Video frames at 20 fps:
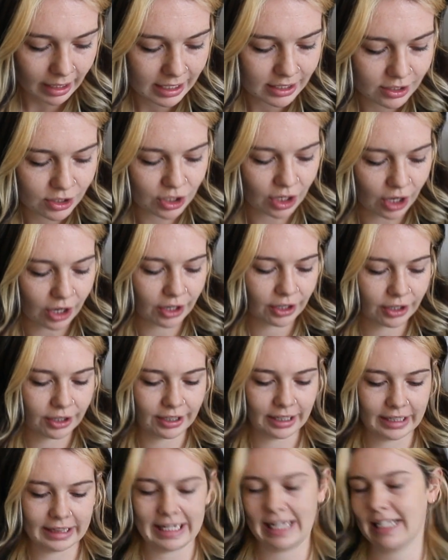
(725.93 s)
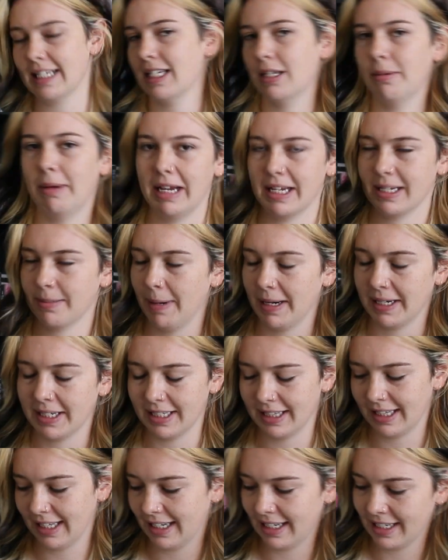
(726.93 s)
So that's to be
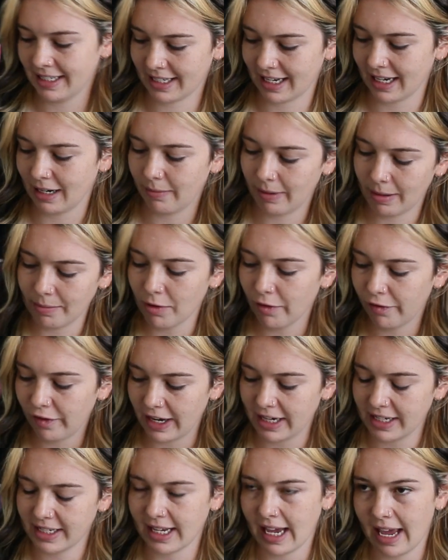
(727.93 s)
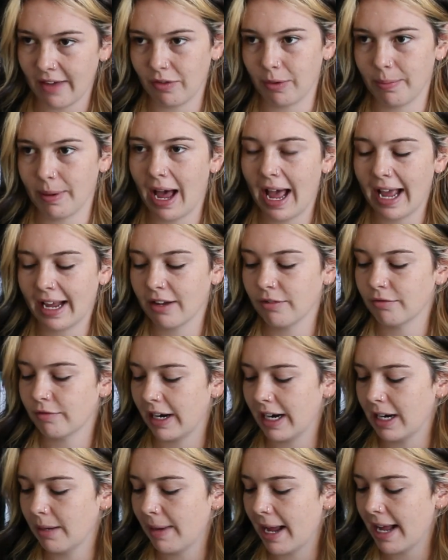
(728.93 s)
expected that it's going to be more fantasy heavy, but I can
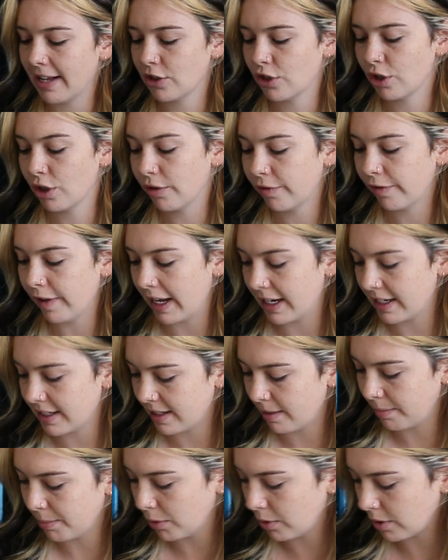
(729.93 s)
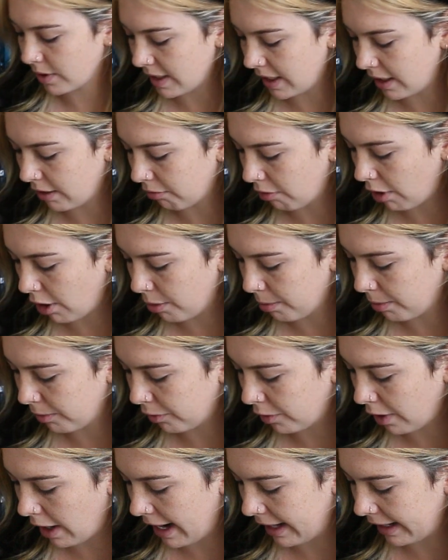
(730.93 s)
read about 2 fantasy books in a row
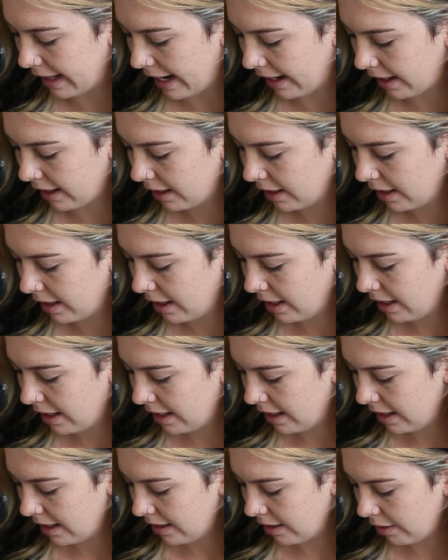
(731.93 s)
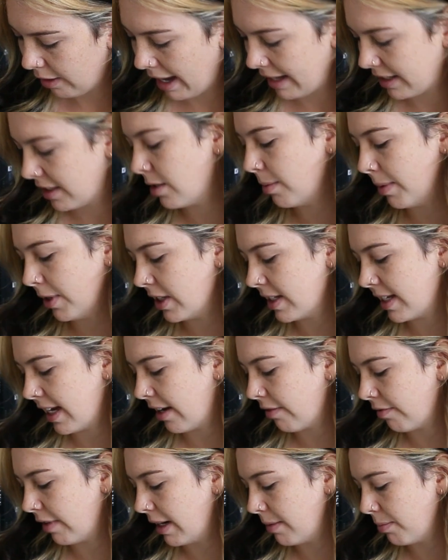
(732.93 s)
before to be honest, I
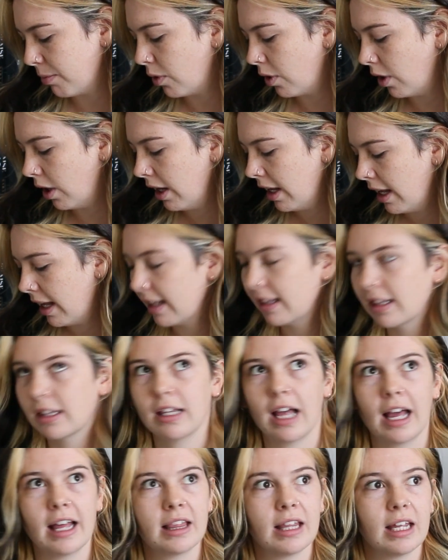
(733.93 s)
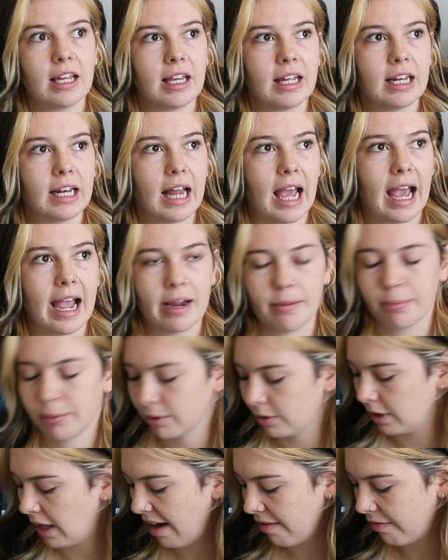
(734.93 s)
can read more. I think in
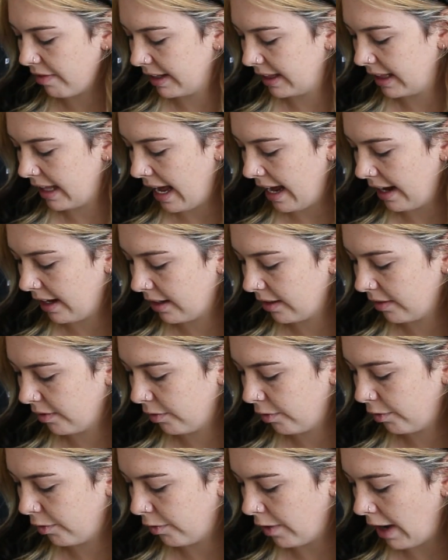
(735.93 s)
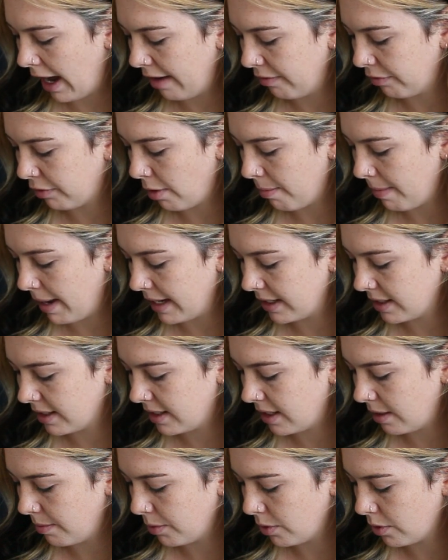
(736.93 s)
April I read like 5
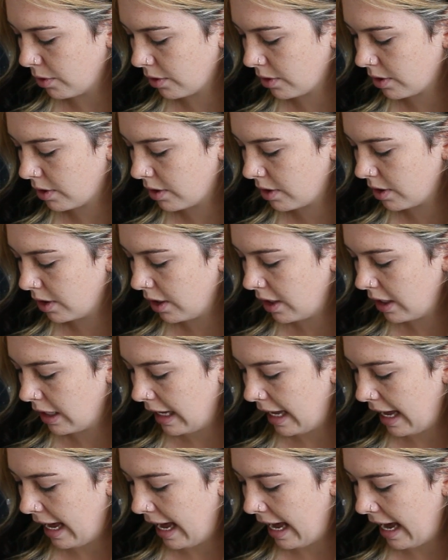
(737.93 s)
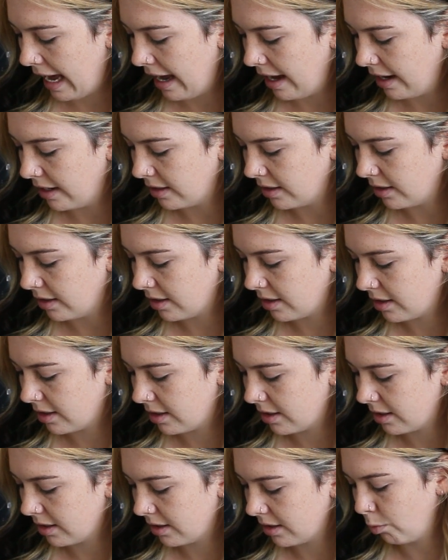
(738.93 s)
romantasy books and
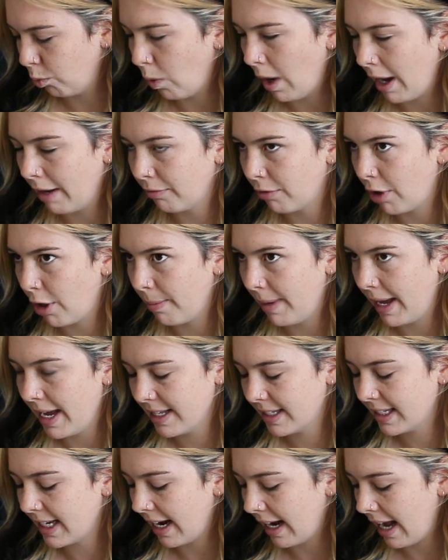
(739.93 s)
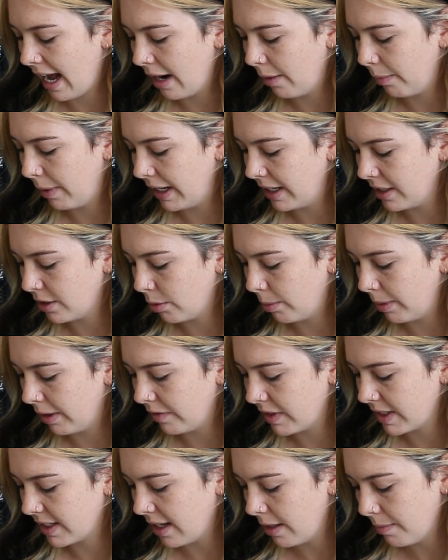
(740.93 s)
1 romance, and I kind of went into a bit
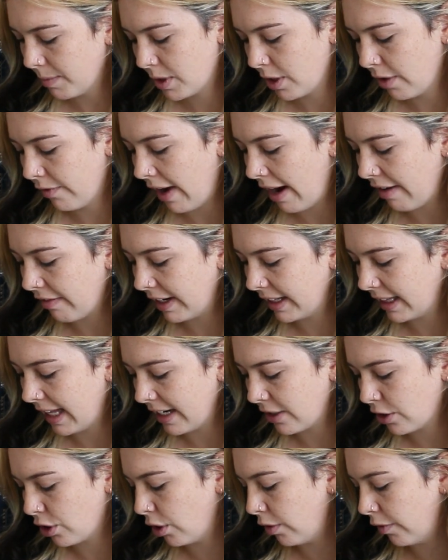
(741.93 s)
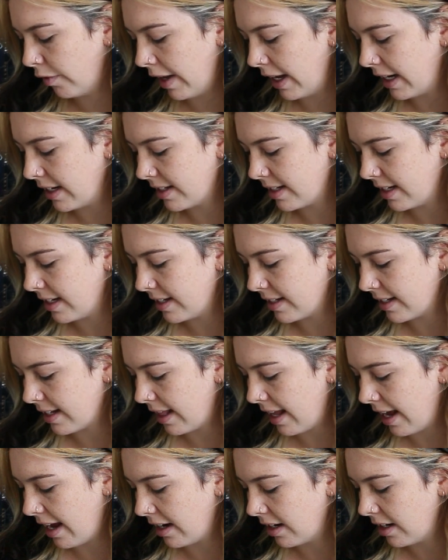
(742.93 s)
of a slump. So if I read like 2 fantasies
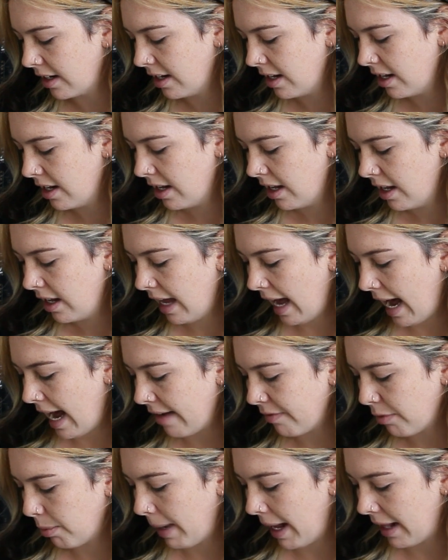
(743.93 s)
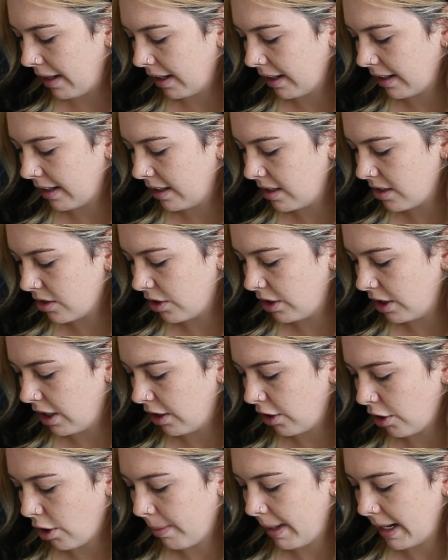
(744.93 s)
and then have a palette cleanser and
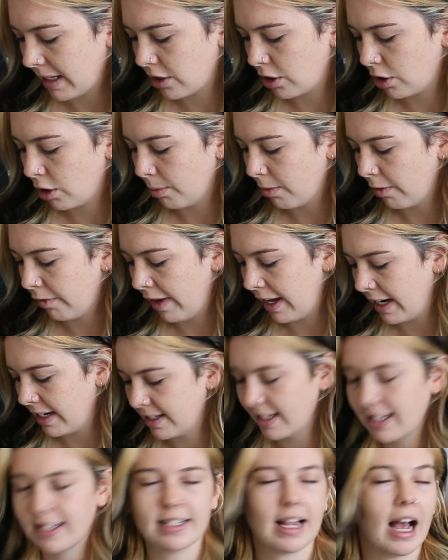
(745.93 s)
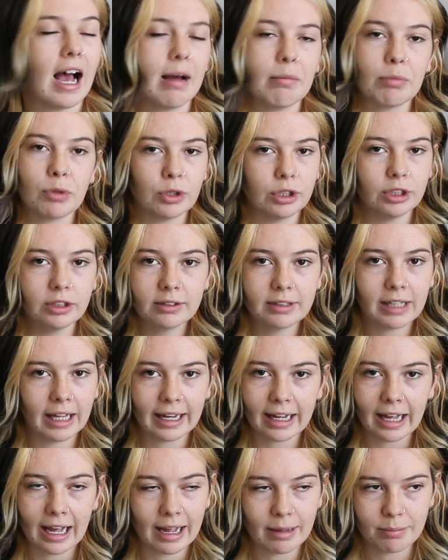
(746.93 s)
then go back to 2 more fantasies, I'm good.
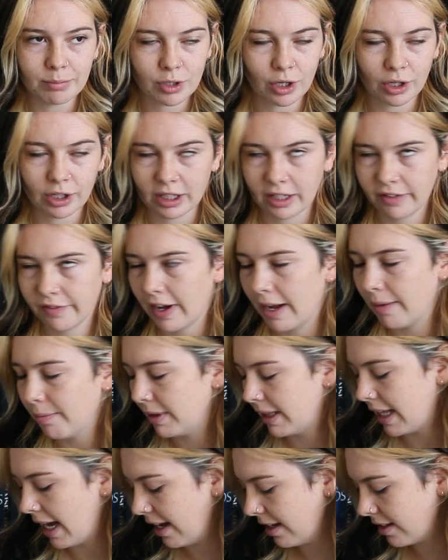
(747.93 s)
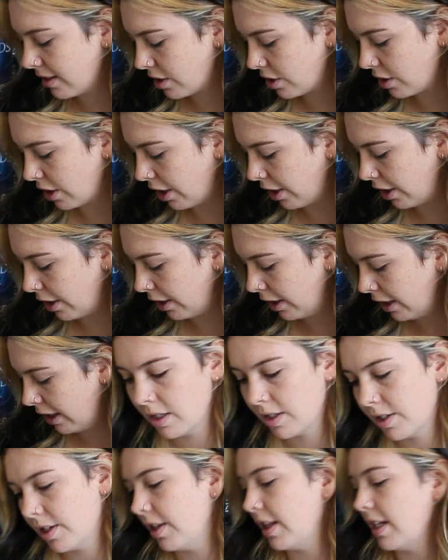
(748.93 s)
Like, I'm totally fine with that. So
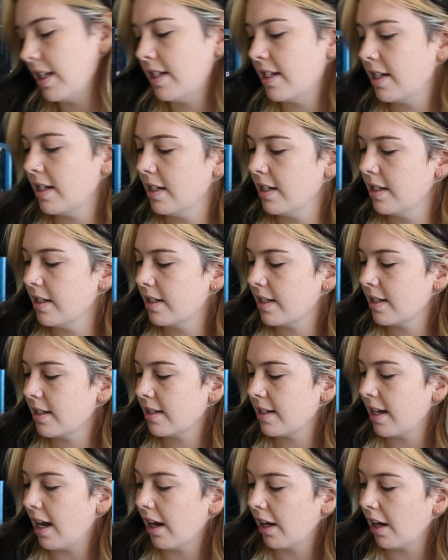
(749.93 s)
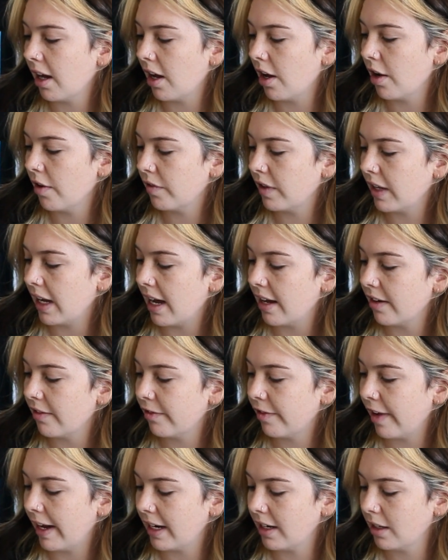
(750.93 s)
this is Saga of the
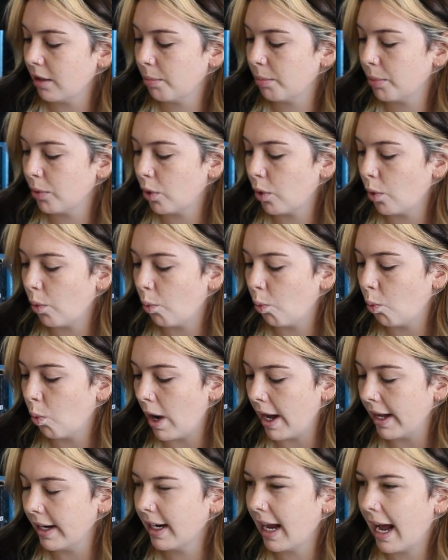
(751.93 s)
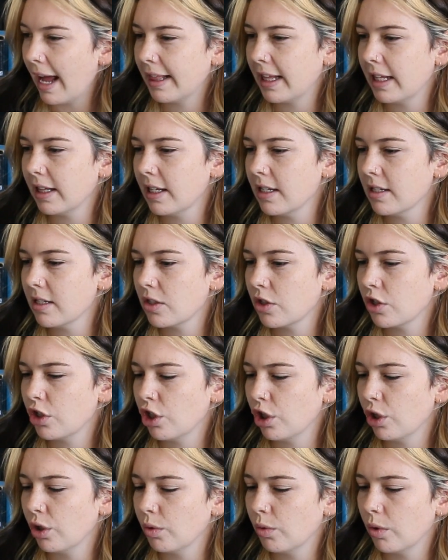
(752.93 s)
Unfated, book 1. I think there's
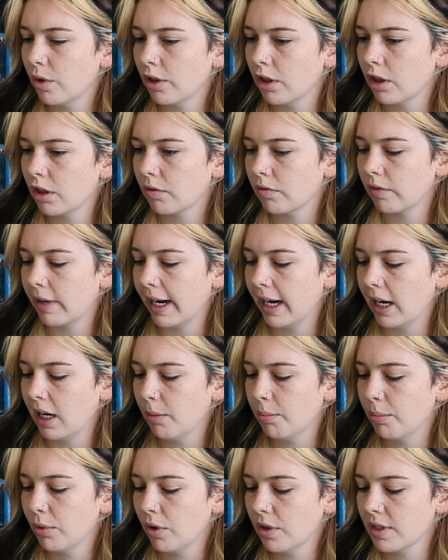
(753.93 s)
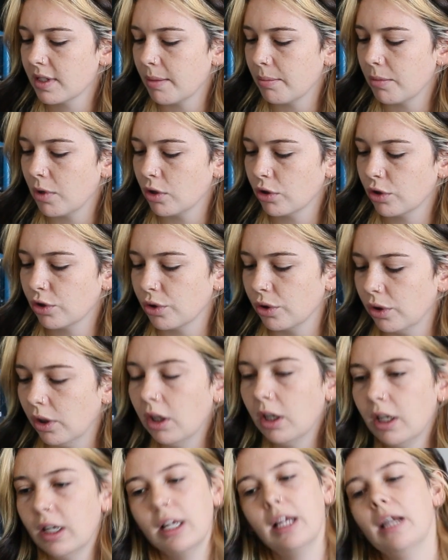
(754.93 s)
2 or 3 books, I'm not
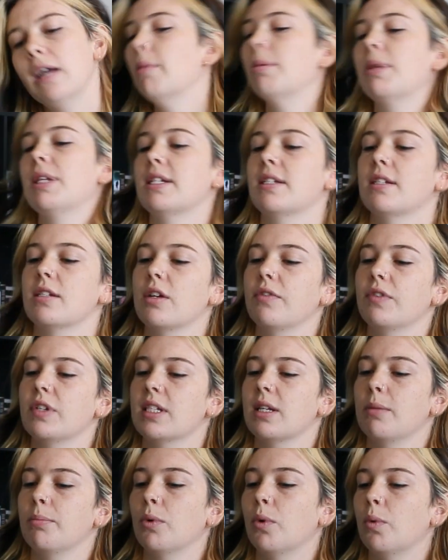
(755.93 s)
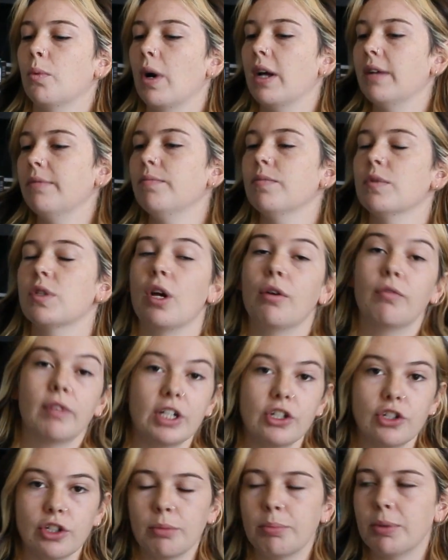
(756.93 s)
sure, but this is obviously book 1, so I'll
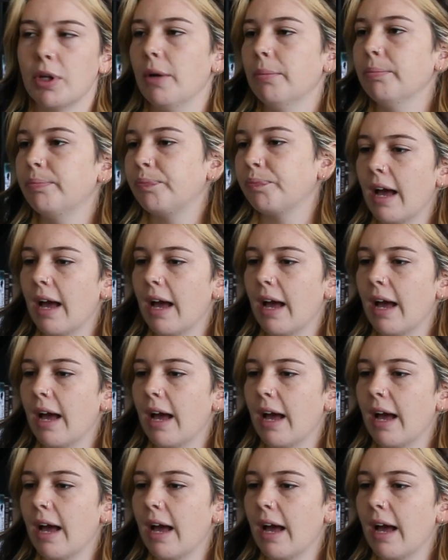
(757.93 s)
read you the blurb.